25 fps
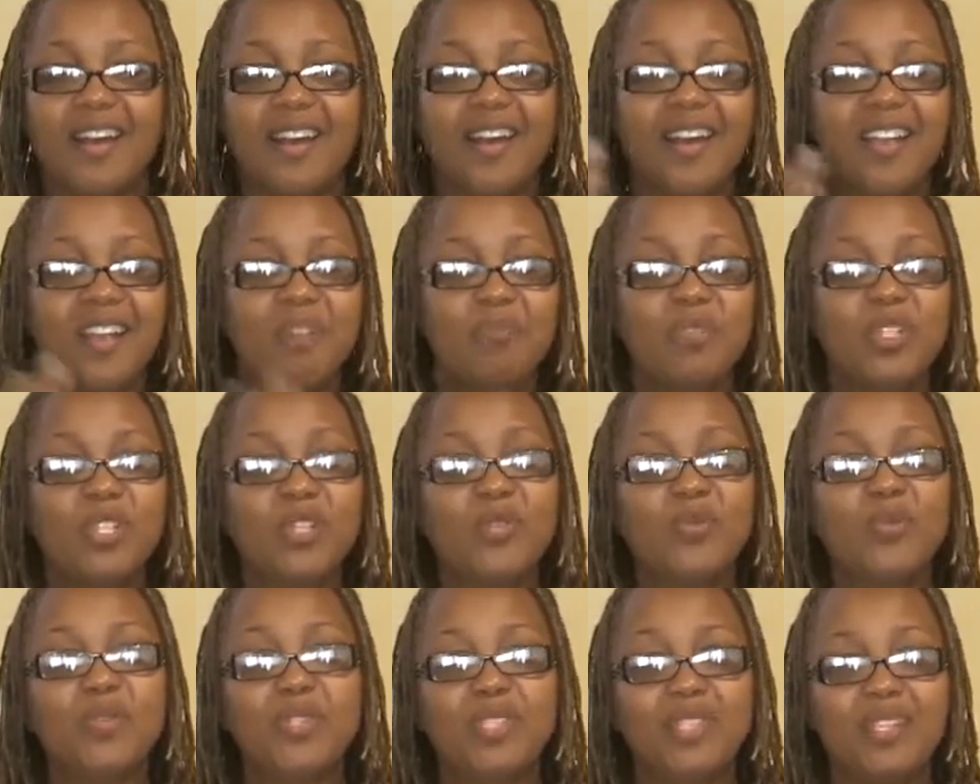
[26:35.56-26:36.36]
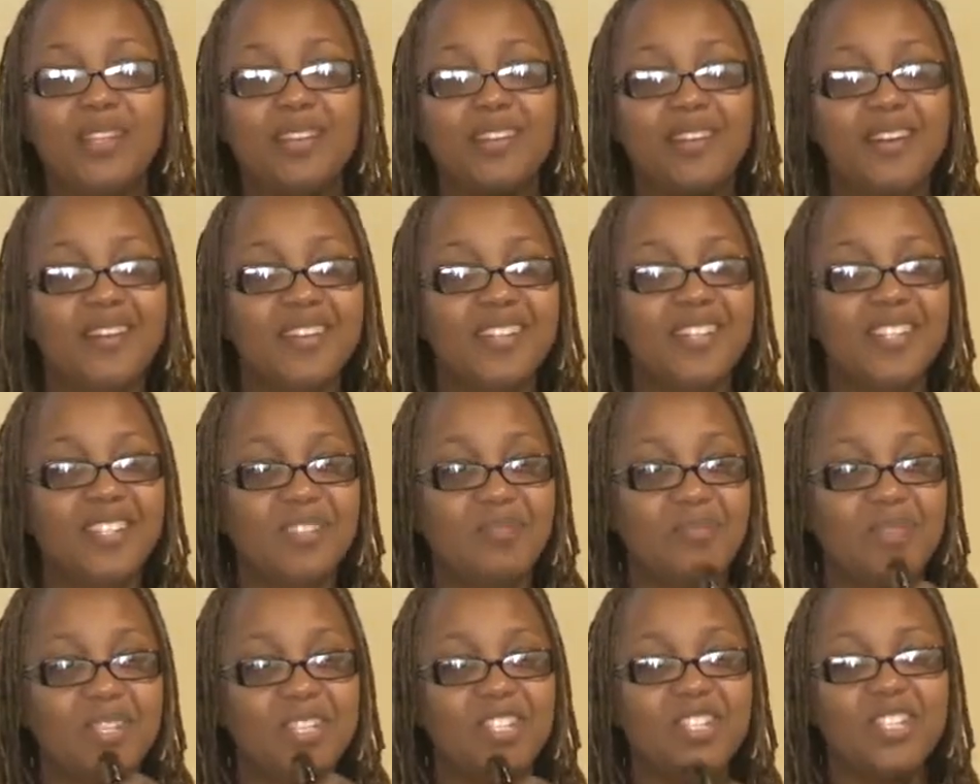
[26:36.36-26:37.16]
I am choosing not
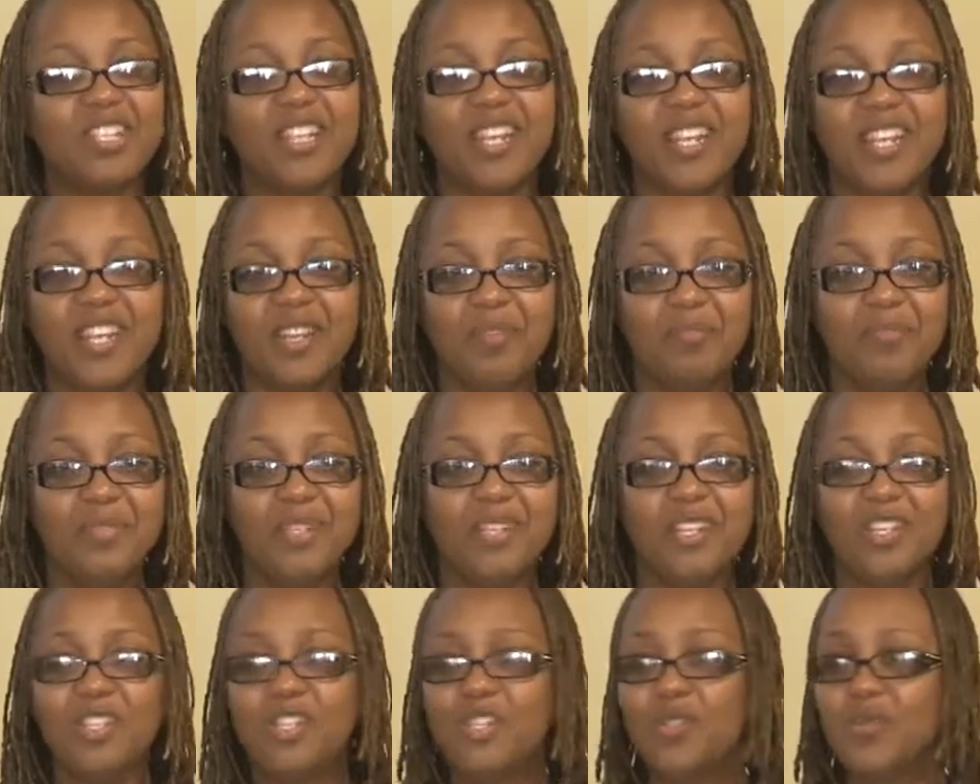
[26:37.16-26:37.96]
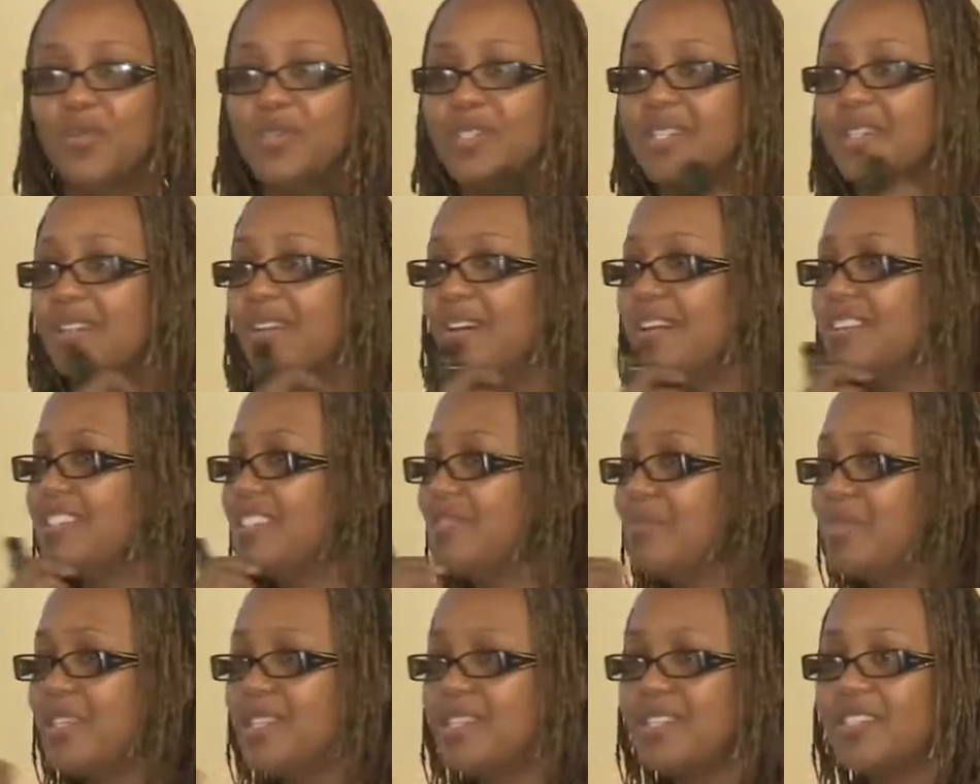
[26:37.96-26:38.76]
to be shamed and choosing not
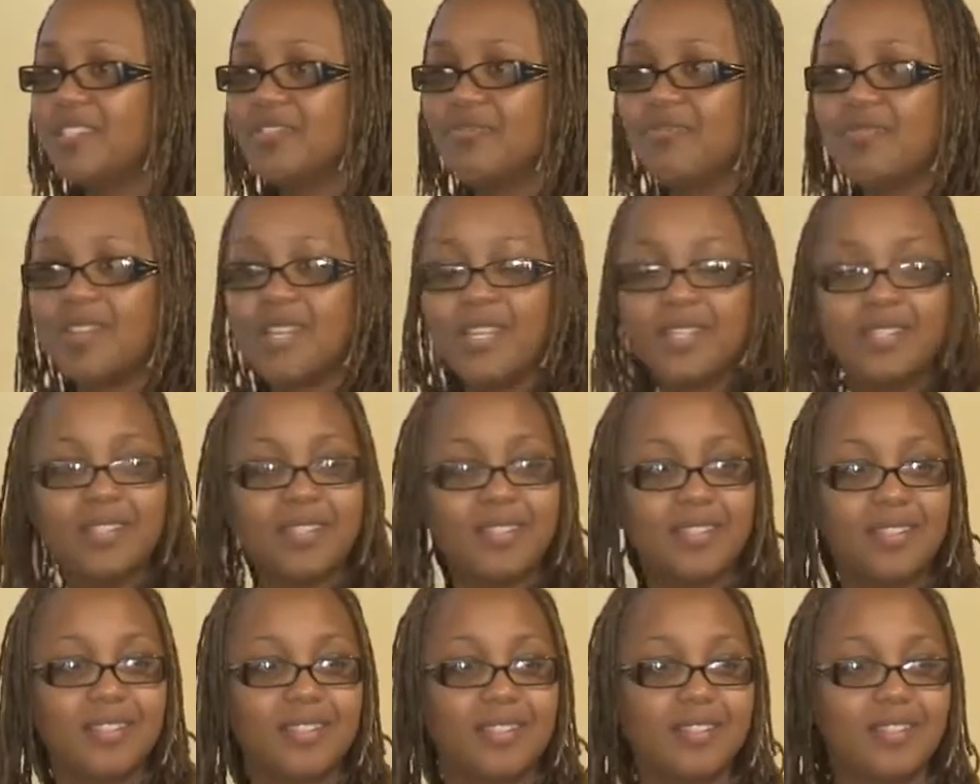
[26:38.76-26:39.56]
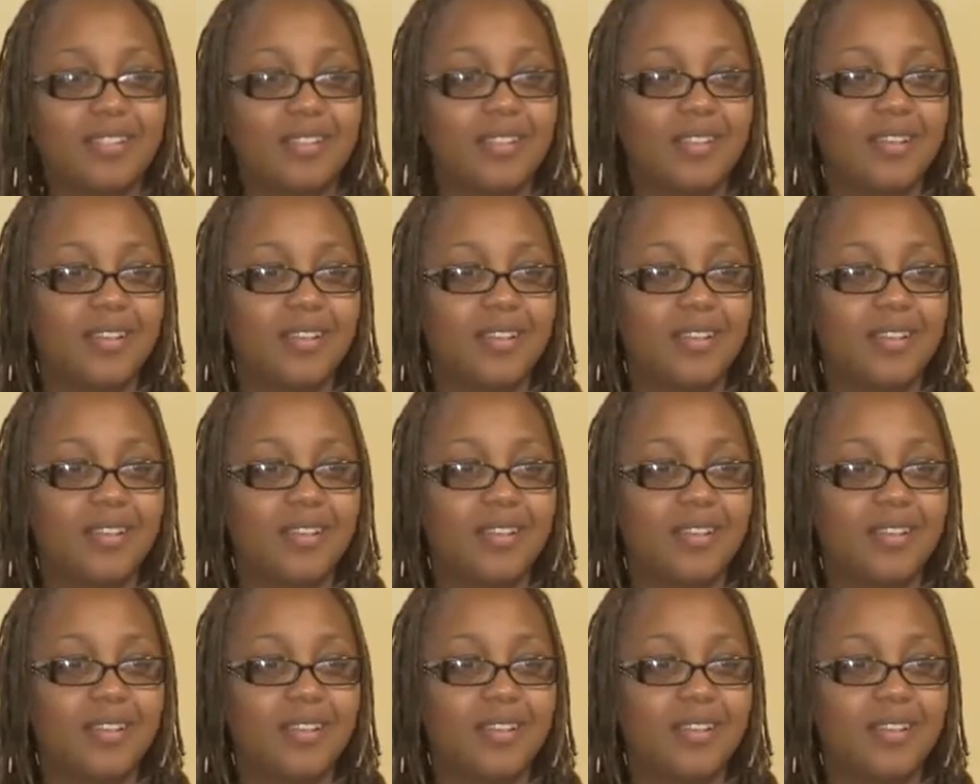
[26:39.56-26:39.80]
to be disgraced.